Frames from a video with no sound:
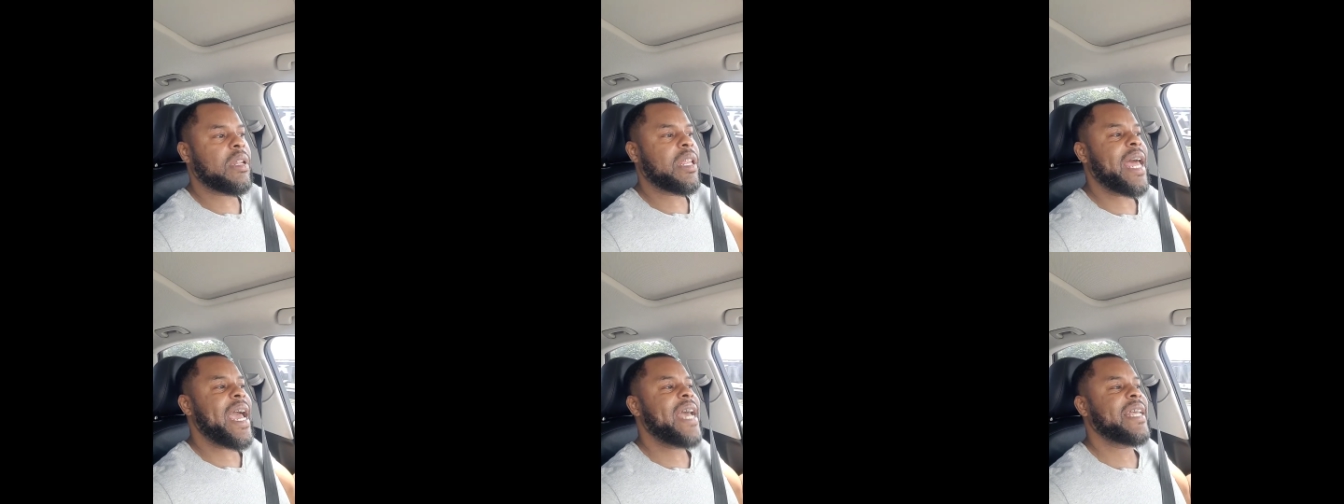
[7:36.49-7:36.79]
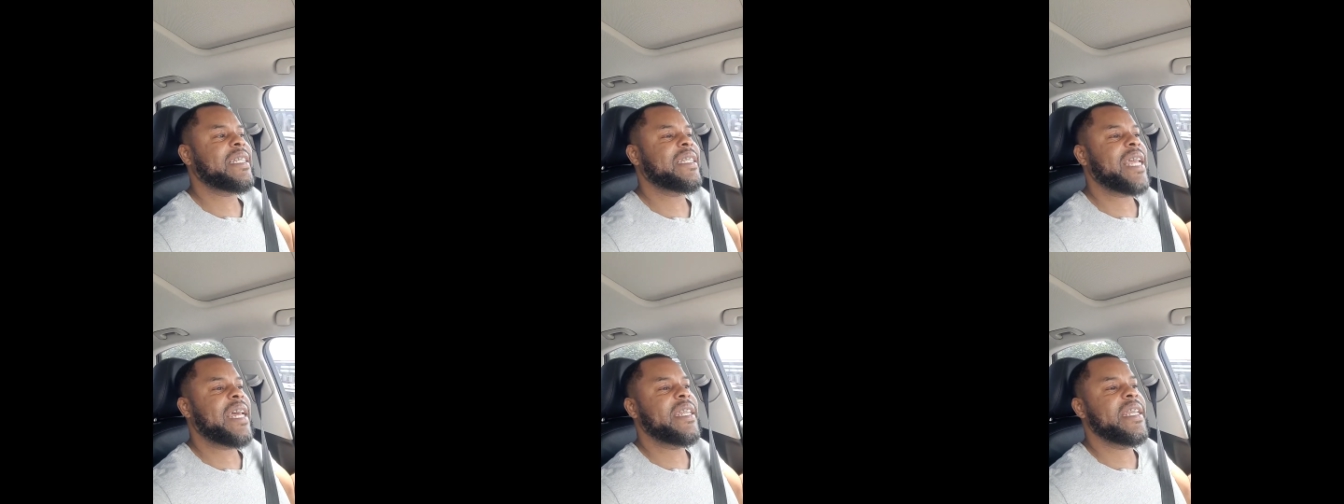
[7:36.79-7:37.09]

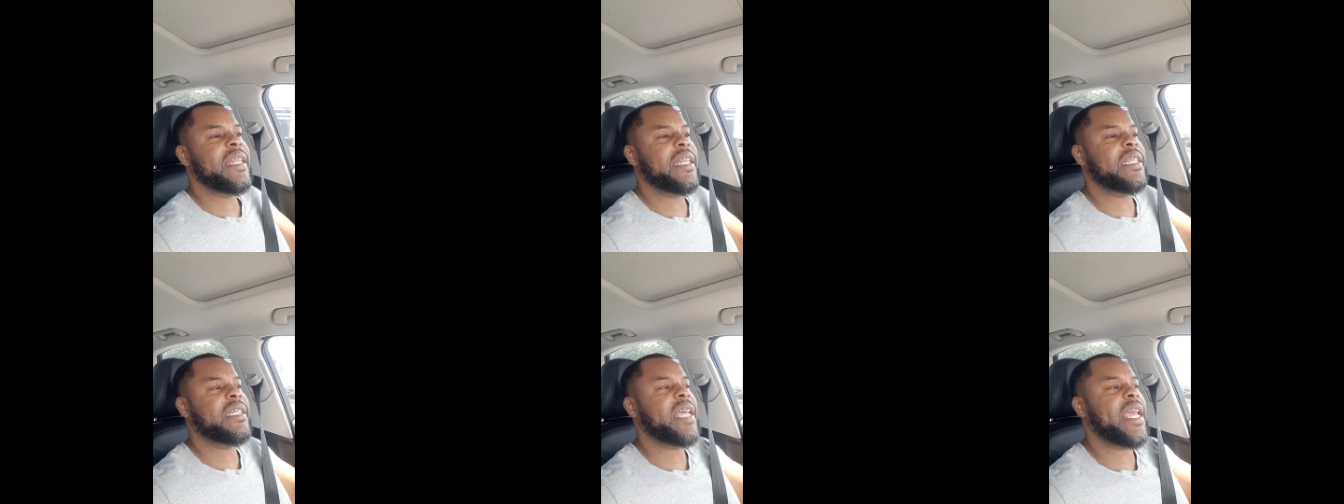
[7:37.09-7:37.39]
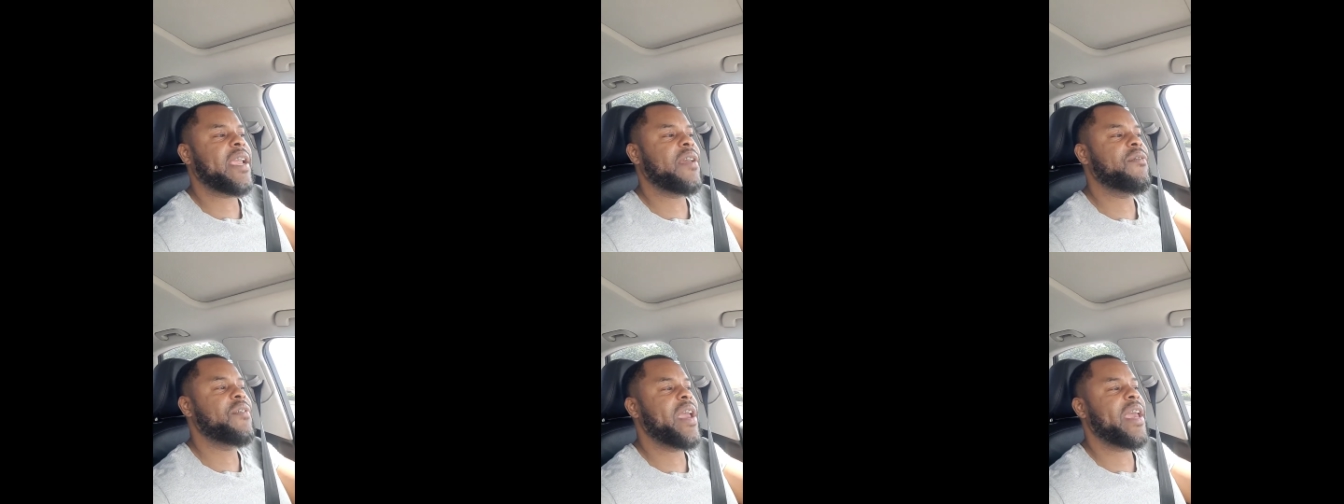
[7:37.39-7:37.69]
classes I need to
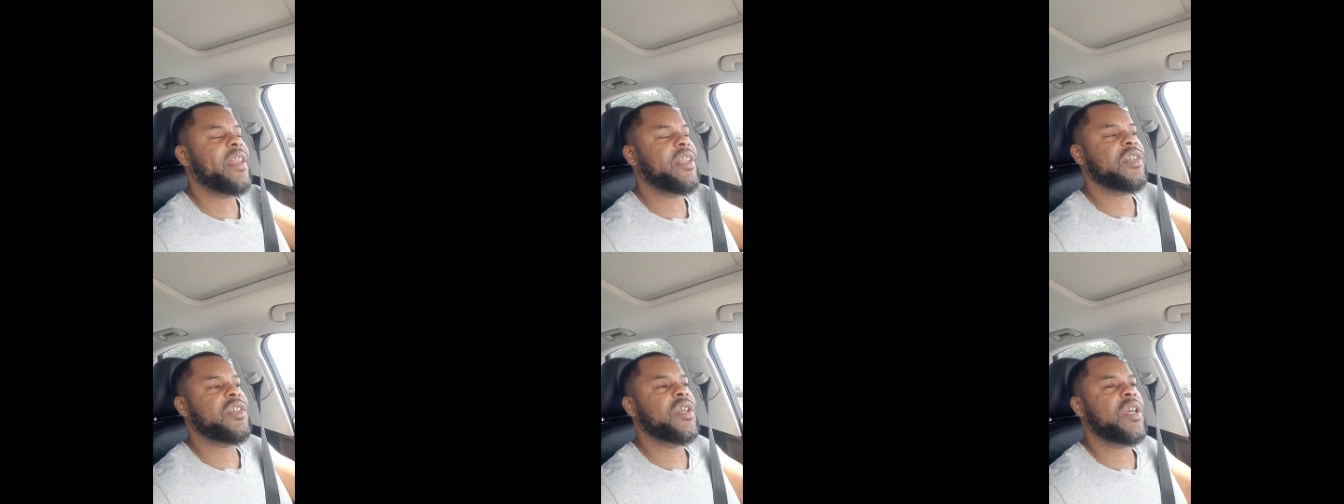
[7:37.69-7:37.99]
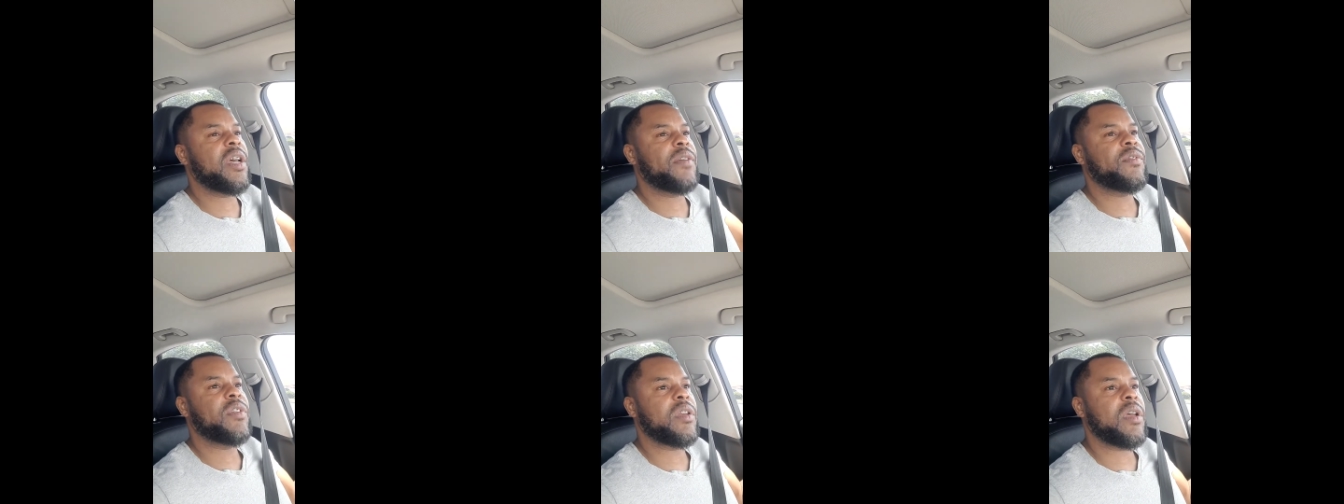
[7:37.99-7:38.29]
take advantage
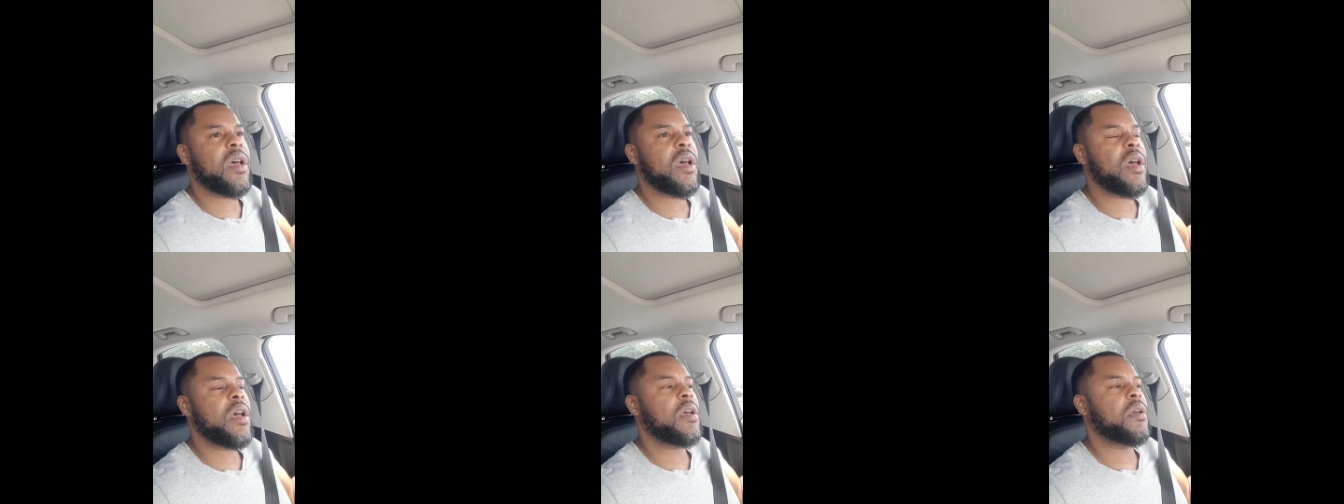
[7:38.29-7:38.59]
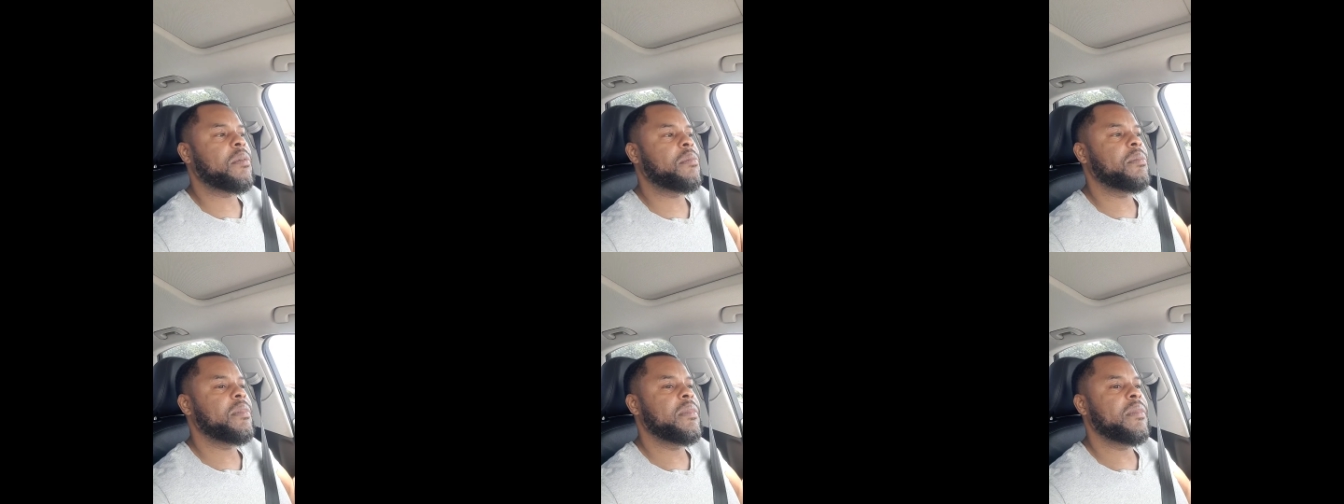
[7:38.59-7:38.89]
of to
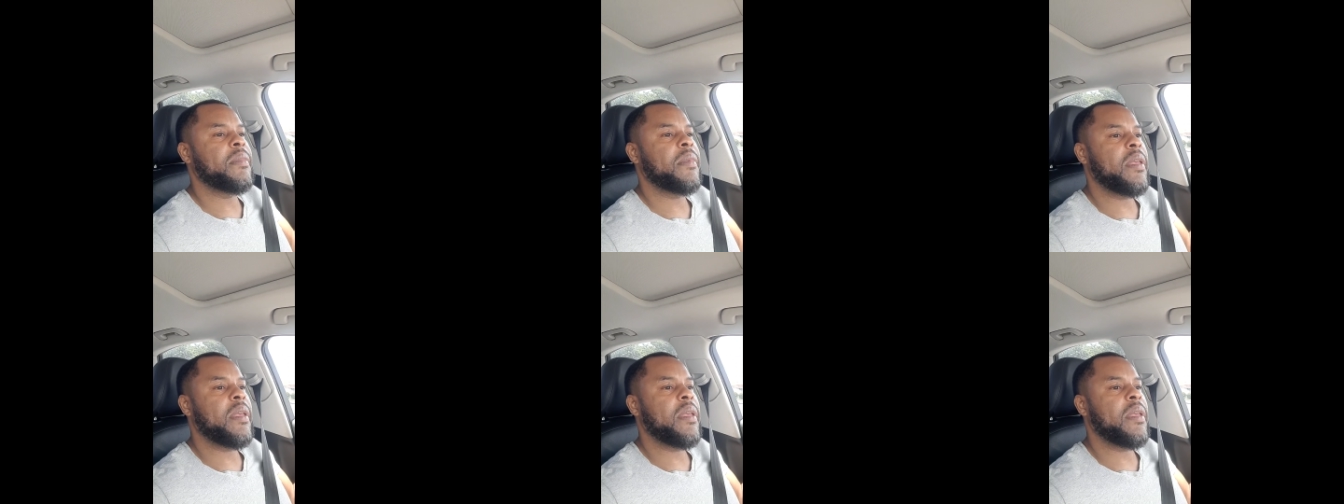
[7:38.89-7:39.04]
um